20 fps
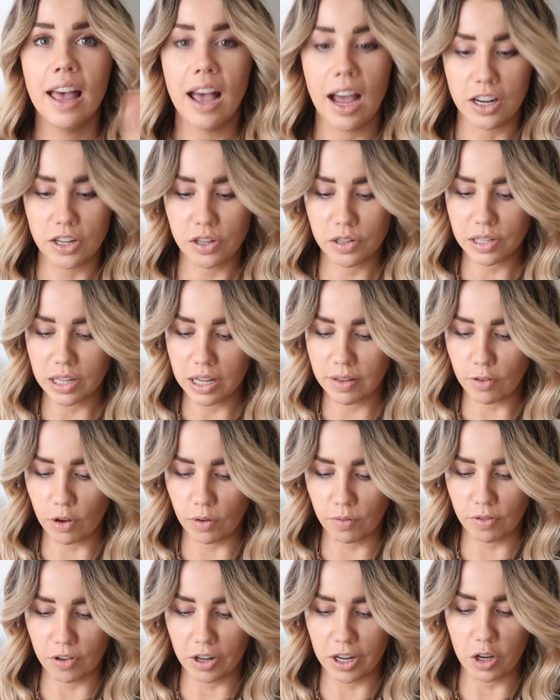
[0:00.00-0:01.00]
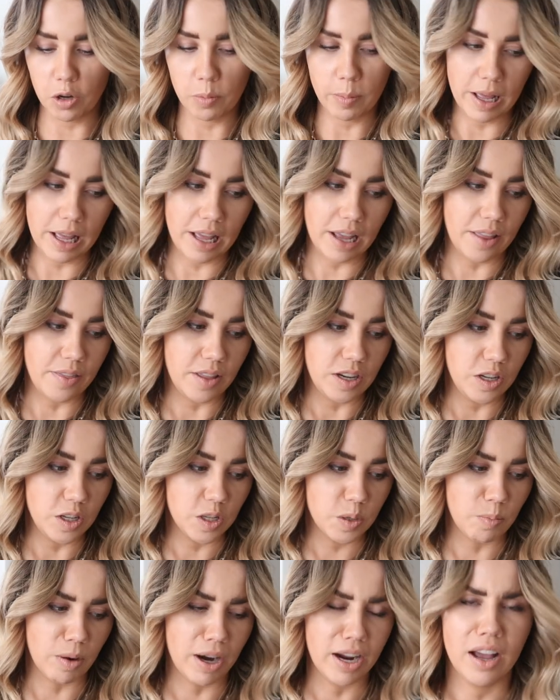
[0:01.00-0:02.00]
and you just leave it on for a little bit and then you
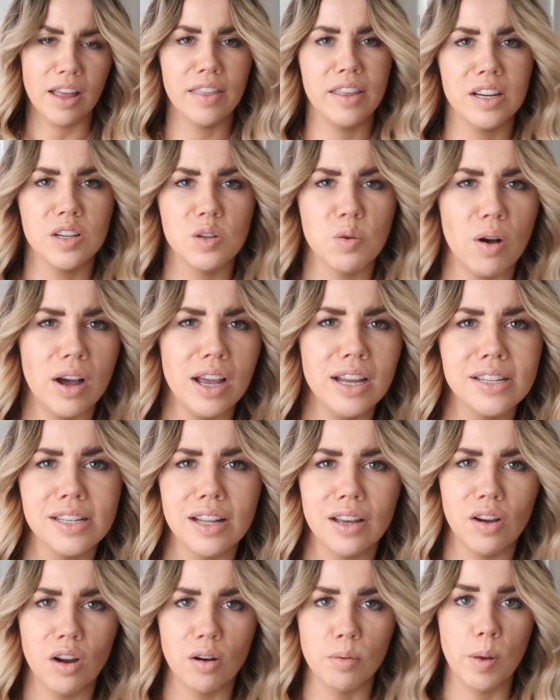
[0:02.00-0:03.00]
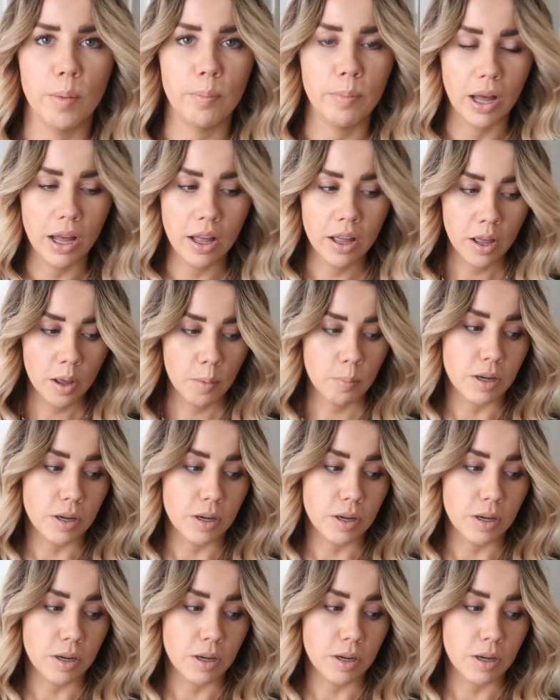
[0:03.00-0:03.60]
spray it i think twice i can't remember